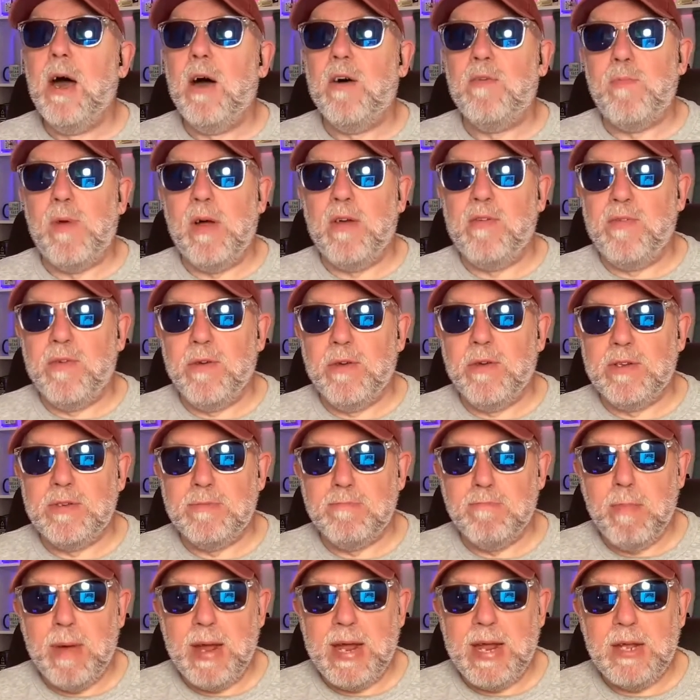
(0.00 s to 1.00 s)
of my first
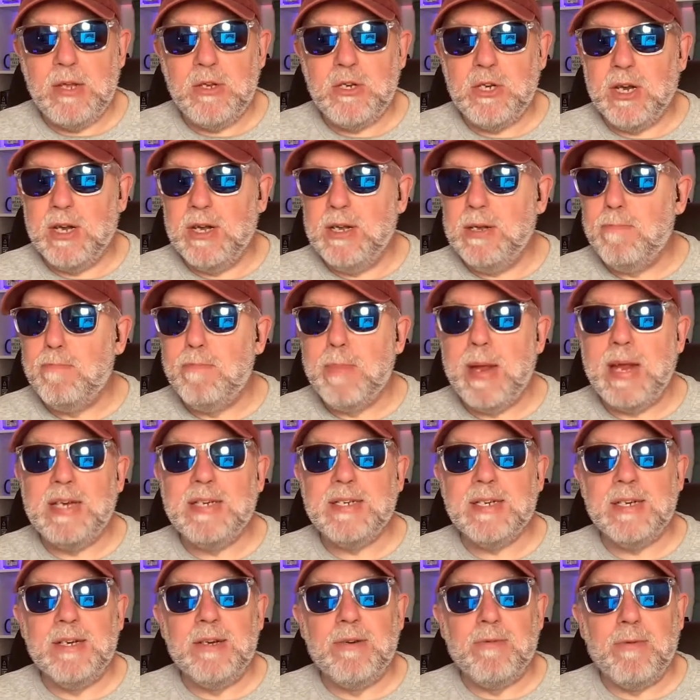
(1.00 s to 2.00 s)
major meet
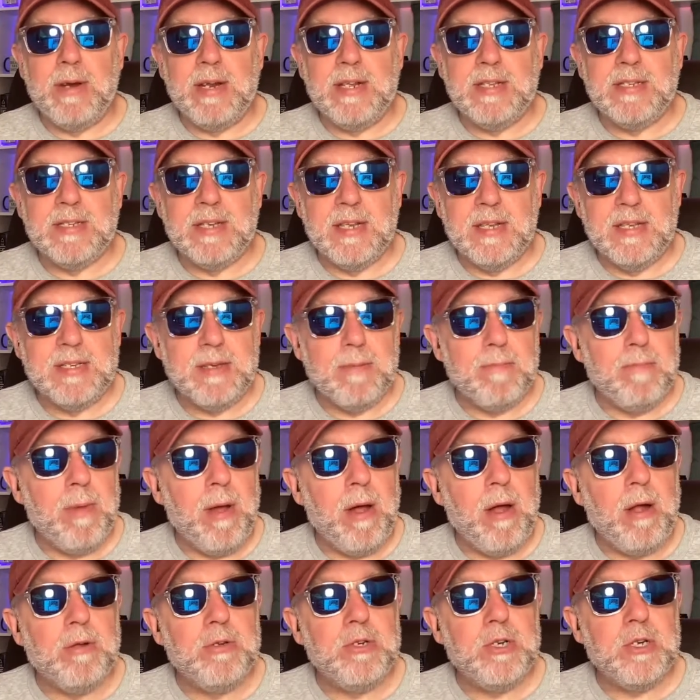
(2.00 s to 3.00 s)
and greet since
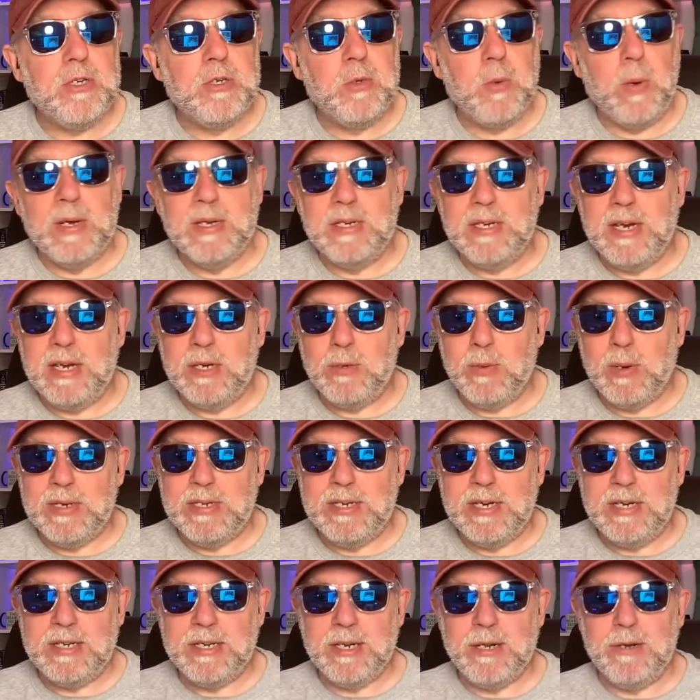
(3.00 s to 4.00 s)
March
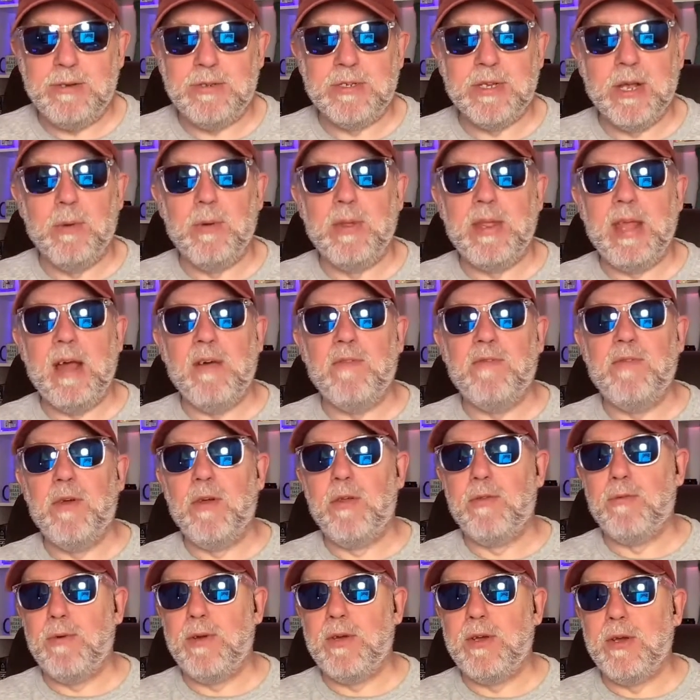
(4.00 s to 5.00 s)
2022. So without
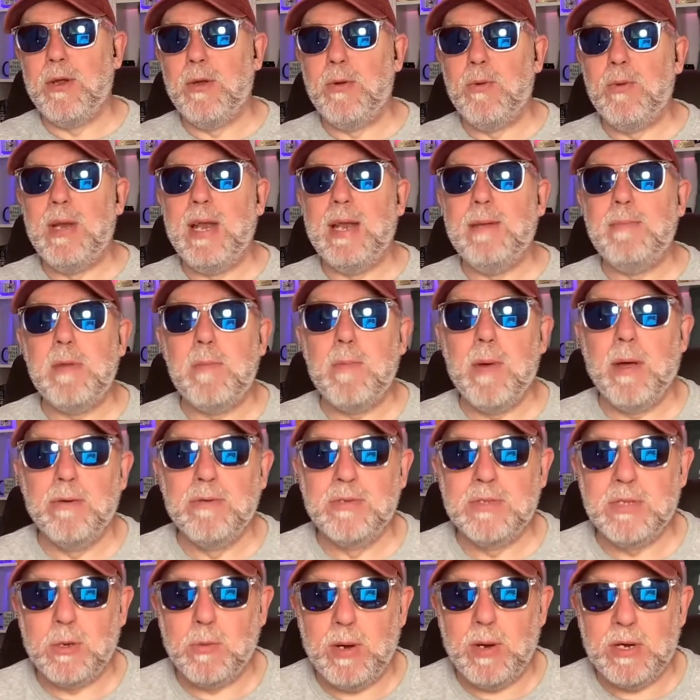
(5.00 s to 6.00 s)
further ado, let me
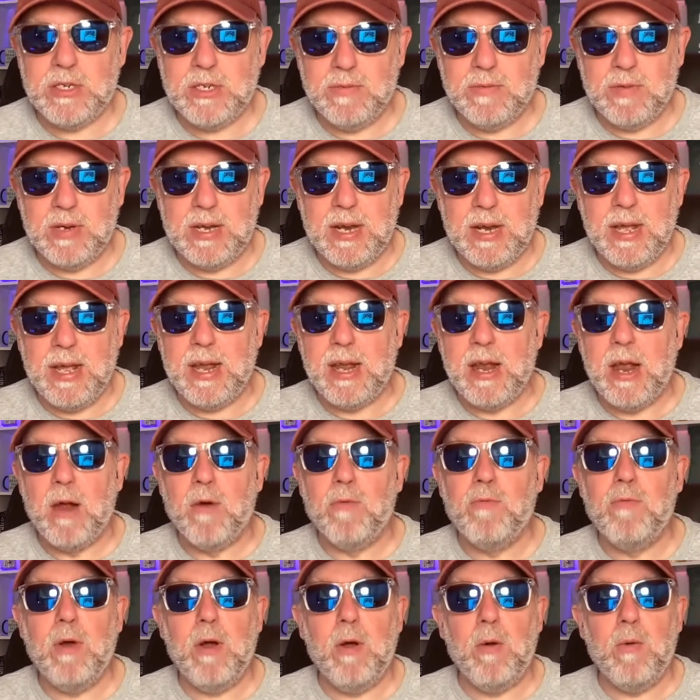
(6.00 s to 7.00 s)
post the question of the day,
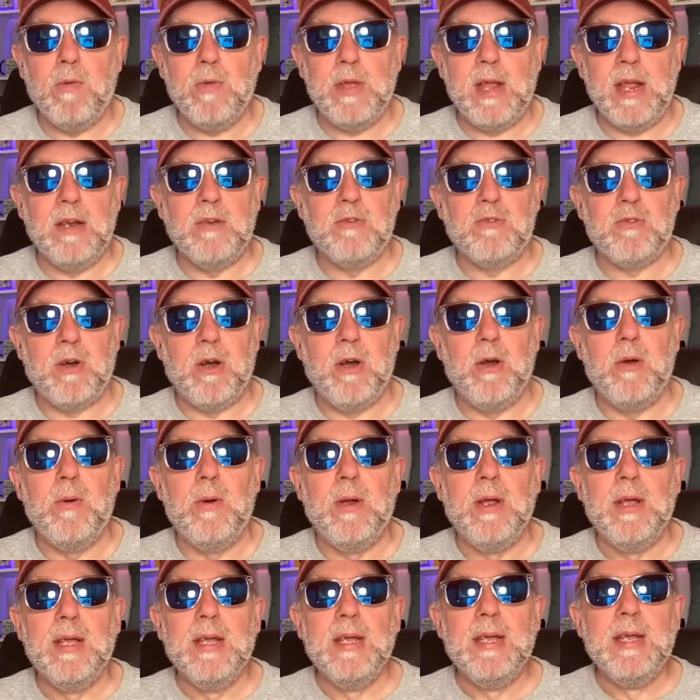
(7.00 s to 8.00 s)
roll the intro,
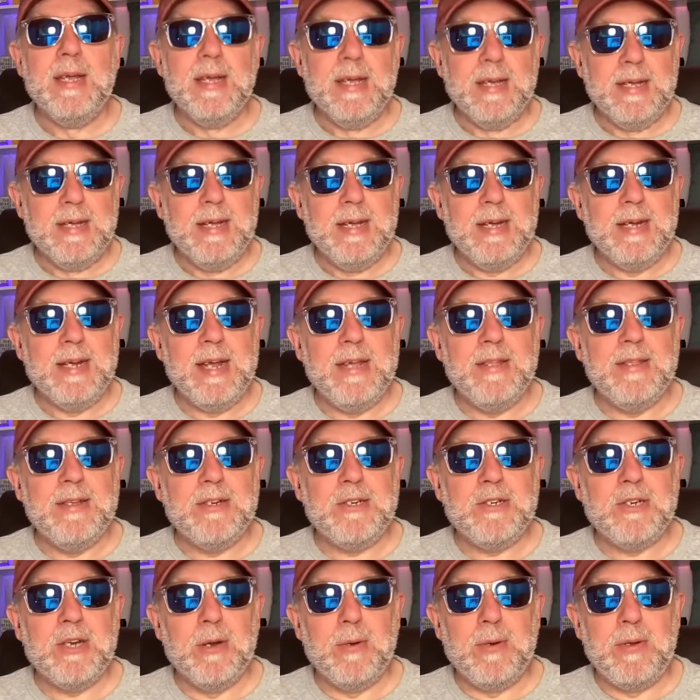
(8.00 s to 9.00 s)
and get this
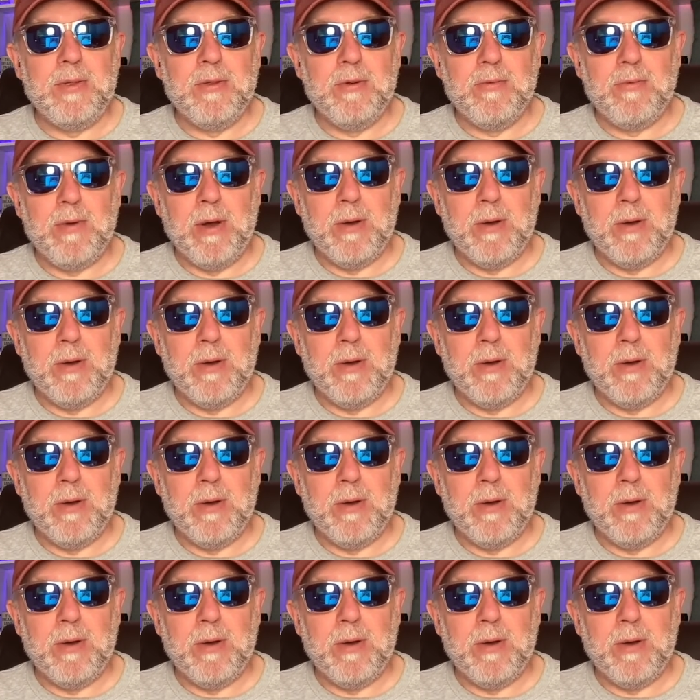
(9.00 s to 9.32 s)
show on the